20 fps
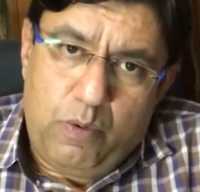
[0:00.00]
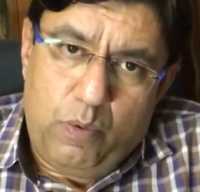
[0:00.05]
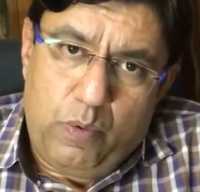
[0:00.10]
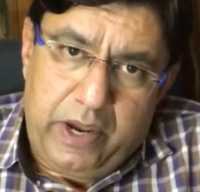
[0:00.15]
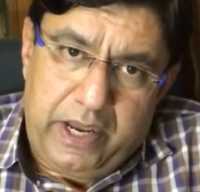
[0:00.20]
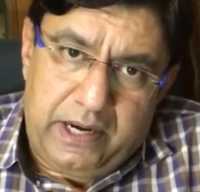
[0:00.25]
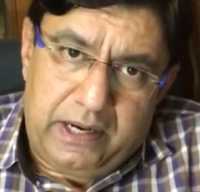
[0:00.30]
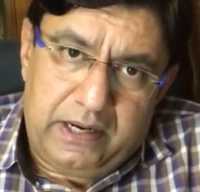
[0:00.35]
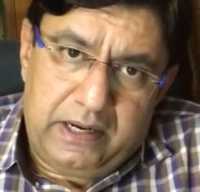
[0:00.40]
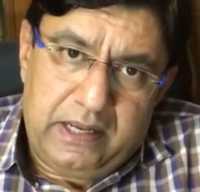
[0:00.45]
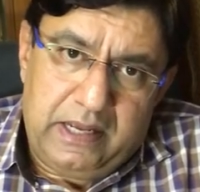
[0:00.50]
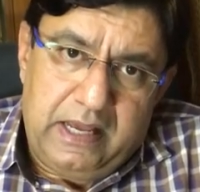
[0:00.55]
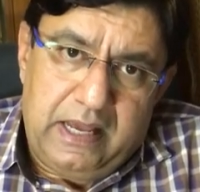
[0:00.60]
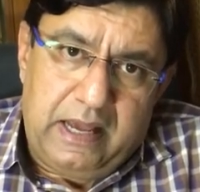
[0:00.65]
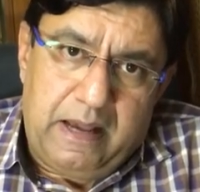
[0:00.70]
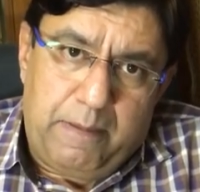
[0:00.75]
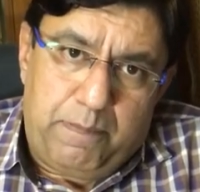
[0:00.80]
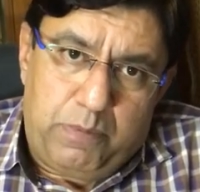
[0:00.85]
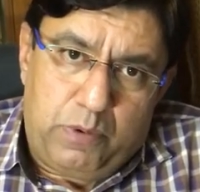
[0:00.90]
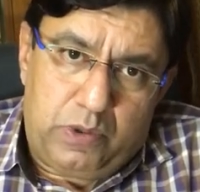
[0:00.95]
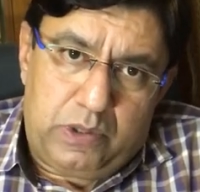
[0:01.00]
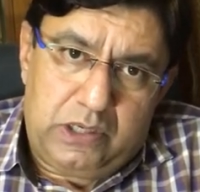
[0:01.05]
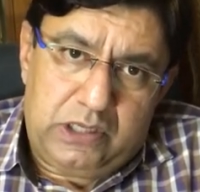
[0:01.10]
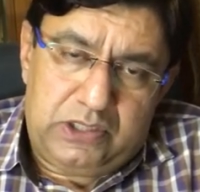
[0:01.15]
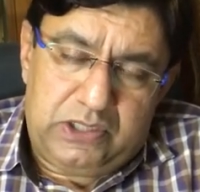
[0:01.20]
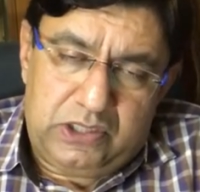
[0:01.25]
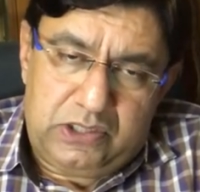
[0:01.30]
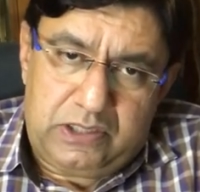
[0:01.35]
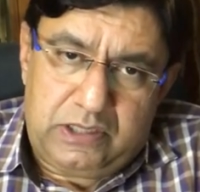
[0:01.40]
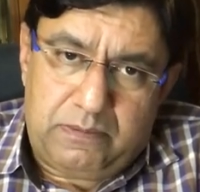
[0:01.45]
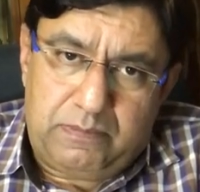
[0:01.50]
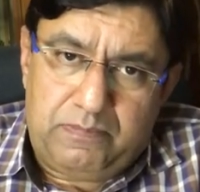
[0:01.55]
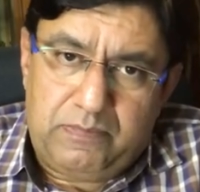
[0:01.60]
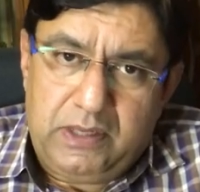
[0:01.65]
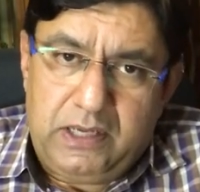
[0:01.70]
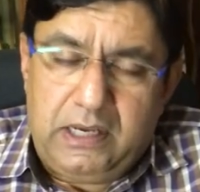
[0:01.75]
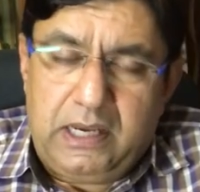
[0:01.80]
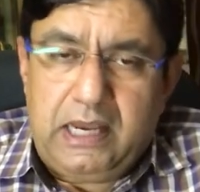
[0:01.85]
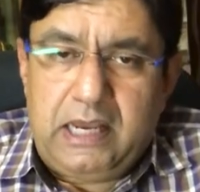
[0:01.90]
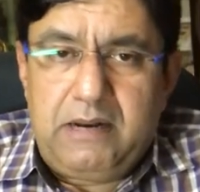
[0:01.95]
vein, portal system,
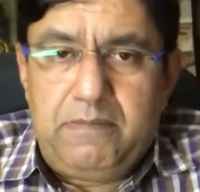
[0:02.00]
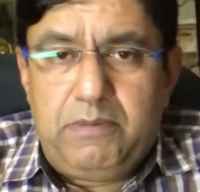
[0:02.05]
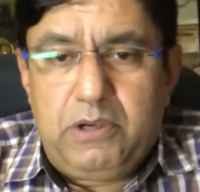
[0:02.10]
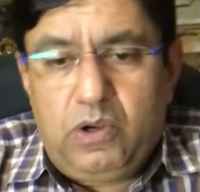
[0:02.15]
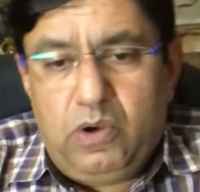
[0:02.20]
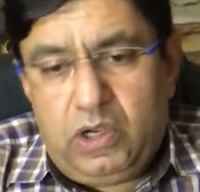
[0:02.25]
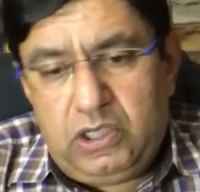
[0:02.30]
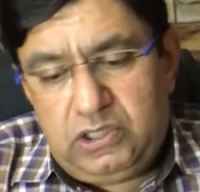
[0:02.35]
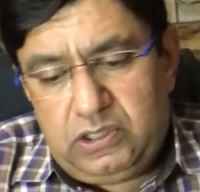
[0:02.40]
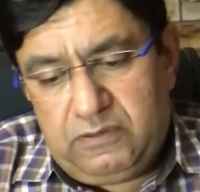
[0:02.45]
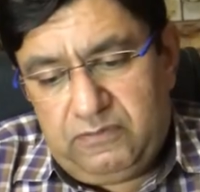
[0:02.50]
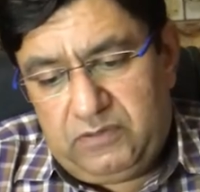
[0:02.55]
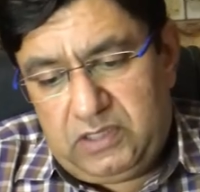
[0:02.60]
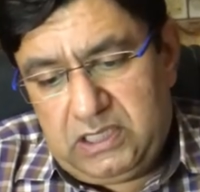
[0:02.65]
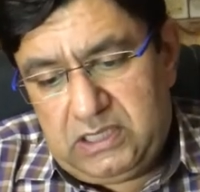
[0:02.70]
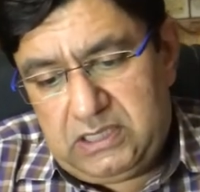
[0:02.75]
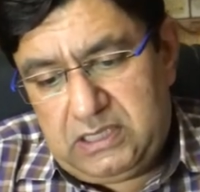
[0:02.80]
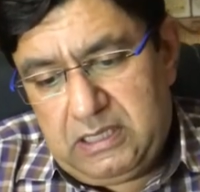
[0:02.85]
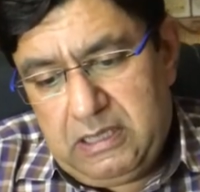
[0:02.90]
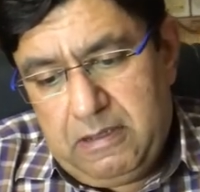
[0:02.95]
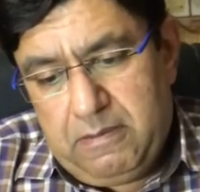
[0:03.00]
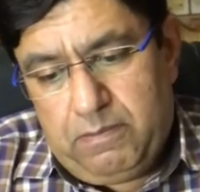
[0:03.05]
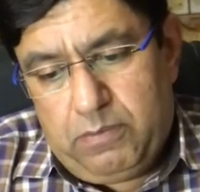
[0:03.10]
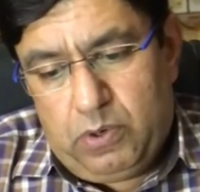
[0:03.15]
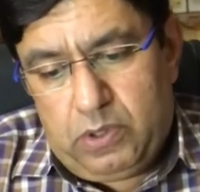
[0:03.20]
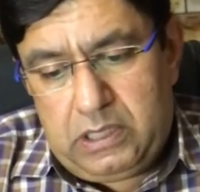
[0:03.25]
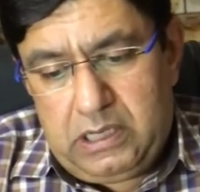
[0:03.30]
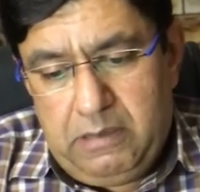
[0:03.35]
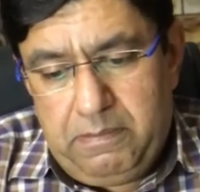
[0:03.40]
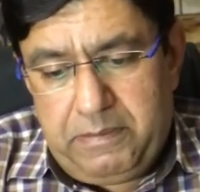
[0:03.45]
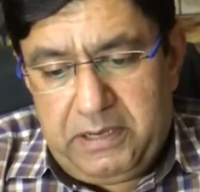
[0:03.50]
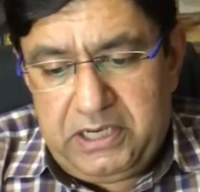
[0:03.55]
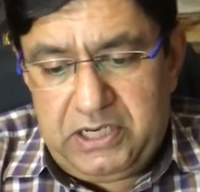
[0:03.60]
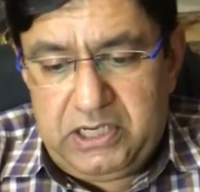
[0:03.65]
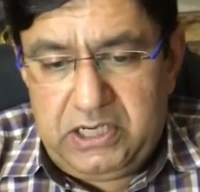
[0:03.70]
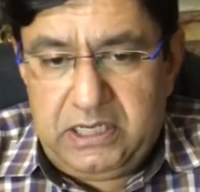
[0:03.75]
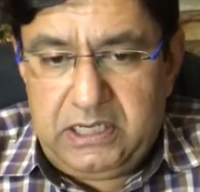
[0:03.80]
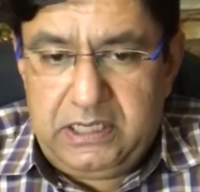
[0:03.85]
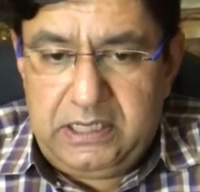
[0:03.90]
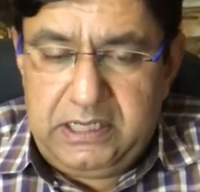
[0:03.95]
and because of this portal
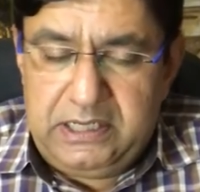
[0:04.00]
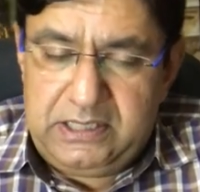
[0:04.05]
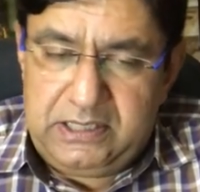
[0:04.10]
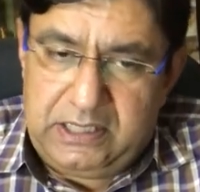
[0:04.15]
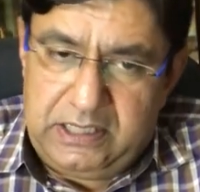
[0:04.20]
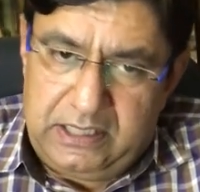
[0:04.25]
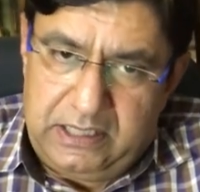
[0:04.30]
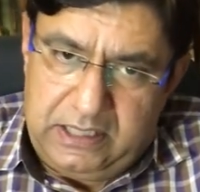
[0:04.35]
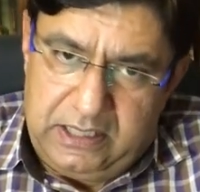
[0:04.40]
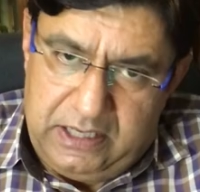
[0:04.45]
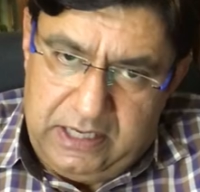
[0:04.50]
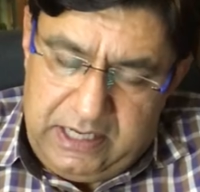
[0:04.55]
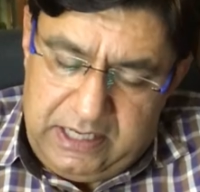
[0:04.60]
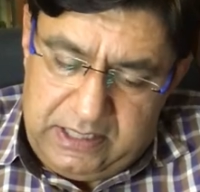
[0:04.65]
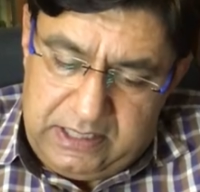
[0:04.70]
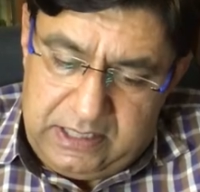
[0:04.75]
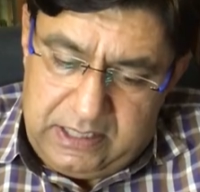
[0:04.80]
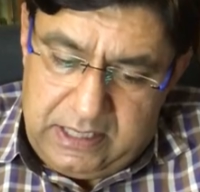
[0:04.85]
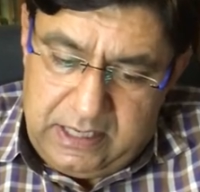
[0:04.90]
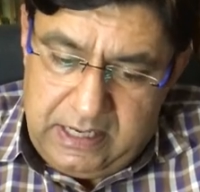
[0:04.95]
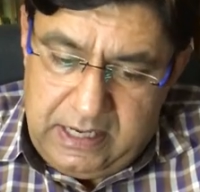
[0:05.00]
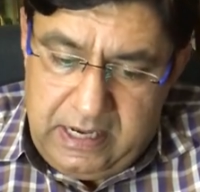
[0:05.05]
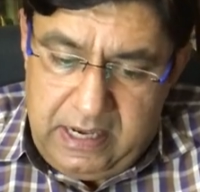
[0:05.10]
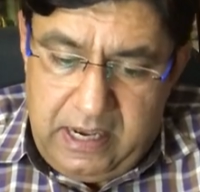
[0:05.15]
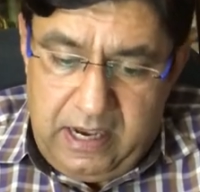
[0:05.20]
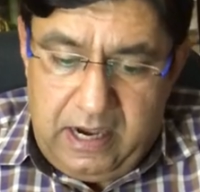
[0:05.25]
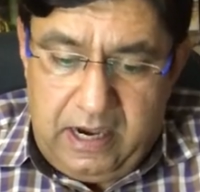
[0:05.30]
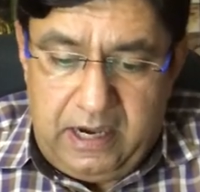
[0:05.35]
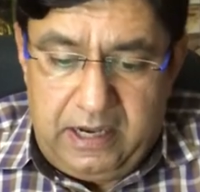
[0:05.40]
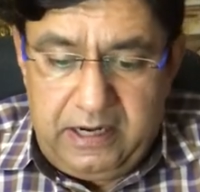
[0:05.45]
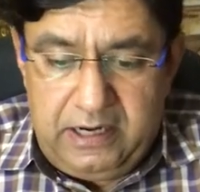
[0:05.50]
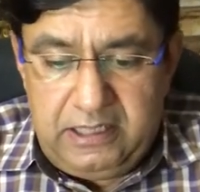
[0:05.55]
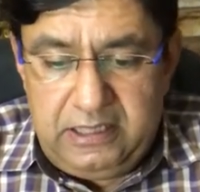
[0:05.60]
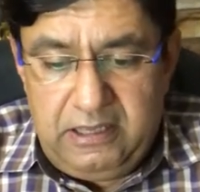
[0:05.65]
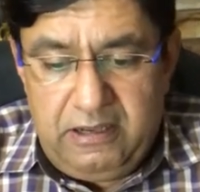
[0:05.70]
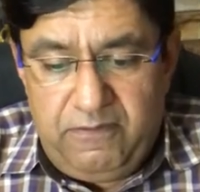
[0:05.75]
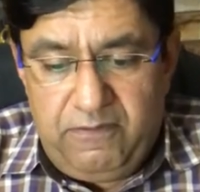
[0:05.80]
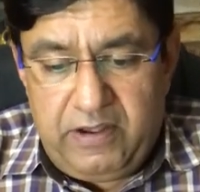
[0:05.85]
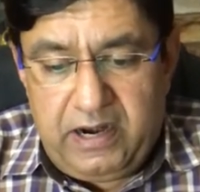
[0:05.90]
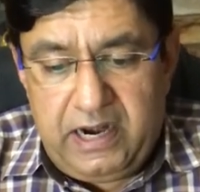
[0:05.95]
pressure is increased.
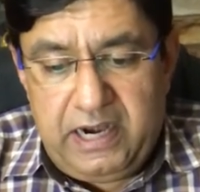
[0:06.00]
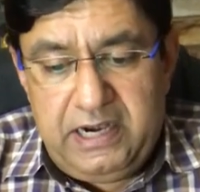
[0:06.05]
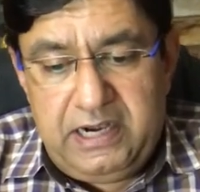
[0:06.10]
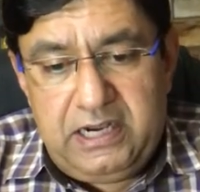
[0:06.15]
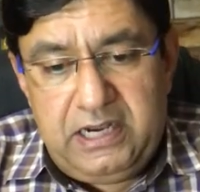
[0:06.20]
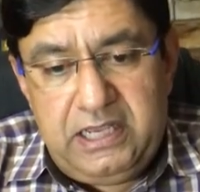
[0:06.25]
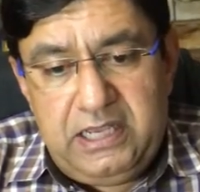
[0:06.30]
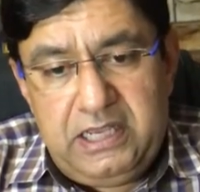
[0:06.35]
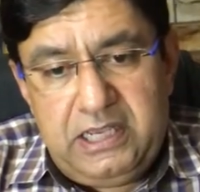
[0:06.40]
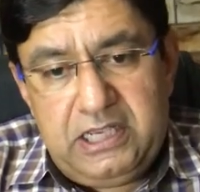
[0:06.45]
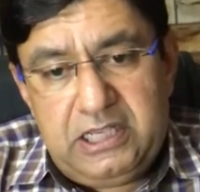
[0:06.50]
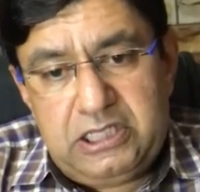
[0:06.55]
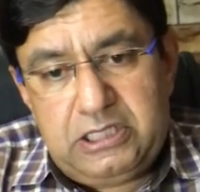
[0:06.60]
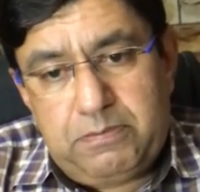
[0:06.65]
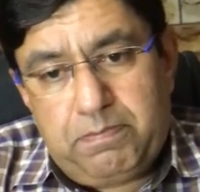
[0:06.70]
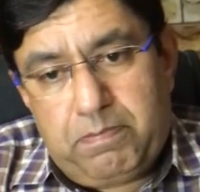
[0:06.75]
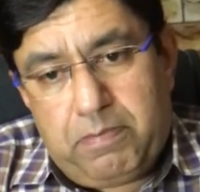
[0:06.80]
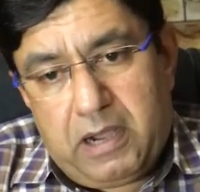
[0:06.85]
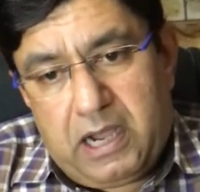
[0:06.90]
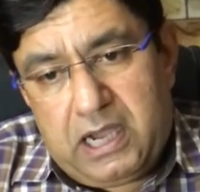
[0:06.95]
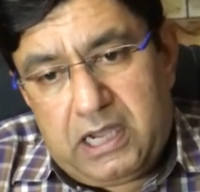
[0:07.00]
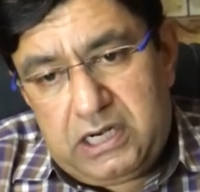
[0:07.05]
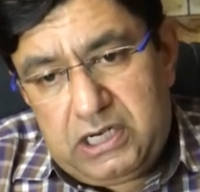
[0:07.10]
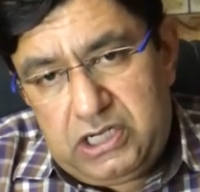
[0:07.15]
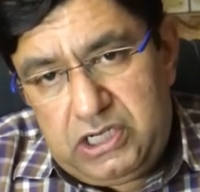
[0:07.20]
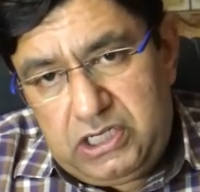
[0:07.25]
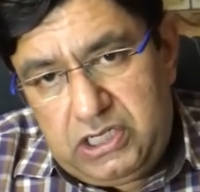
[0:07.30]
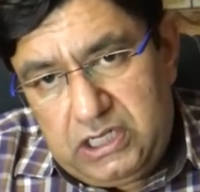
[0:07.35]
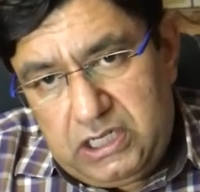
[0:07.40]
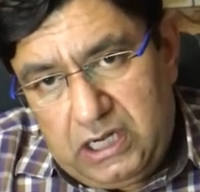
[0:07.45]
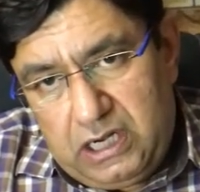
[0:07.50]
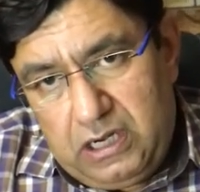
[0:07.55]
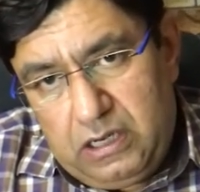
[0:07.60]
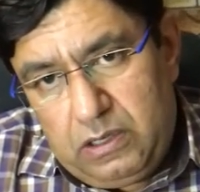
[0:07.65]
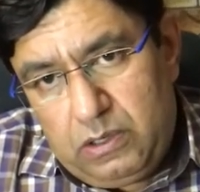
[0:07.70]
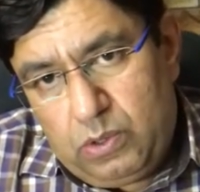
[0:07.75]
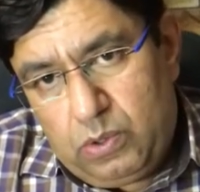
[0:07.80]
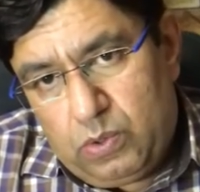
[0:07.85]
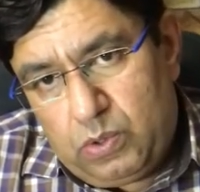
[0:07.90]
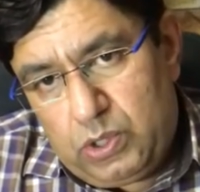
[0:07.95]
Another variety is partial
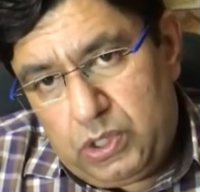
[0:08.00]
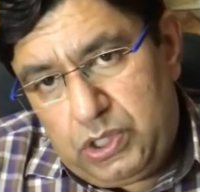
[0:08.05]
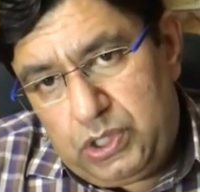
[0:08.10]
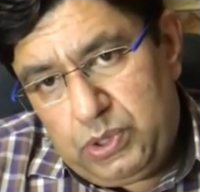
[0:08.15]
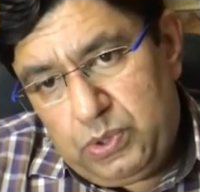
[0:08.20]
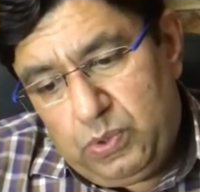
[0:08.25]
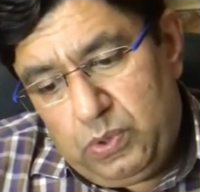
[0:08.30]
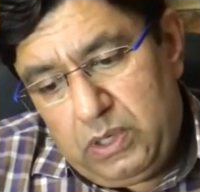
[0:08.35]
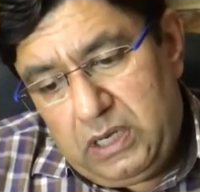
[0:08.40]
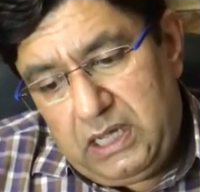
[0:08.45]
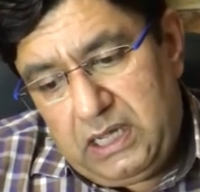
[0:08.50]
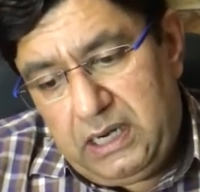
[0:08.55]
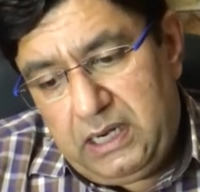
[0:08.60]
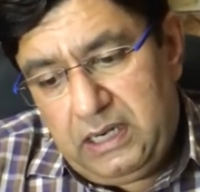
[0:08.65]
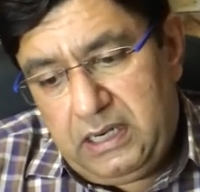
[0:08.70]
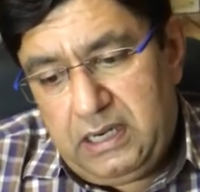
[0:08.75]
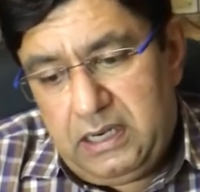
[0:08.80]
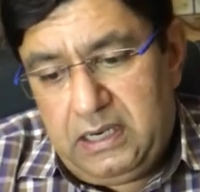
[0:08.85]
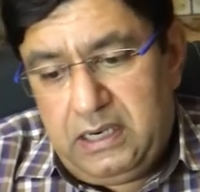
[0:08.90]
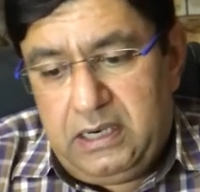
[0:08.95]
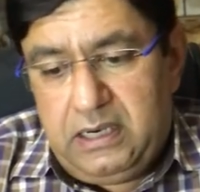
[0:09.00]
nodular